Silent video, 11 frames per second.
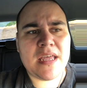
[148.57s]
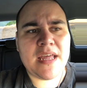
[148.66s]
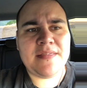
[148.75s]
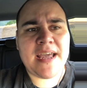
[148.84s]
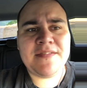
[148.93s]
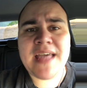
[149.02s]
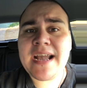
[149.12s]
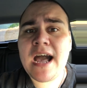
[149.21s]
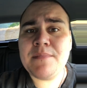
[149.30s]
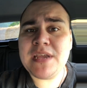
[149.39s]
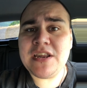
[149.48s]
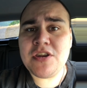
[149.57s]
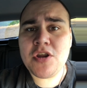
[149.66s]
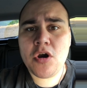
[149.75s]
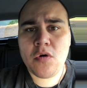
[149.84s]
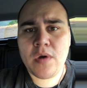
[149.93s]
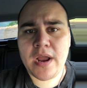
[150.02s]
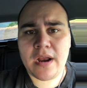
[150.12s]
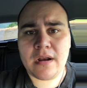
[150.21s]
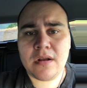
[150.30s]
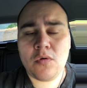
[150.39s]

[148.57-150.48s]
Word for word: and, and that got me nowhere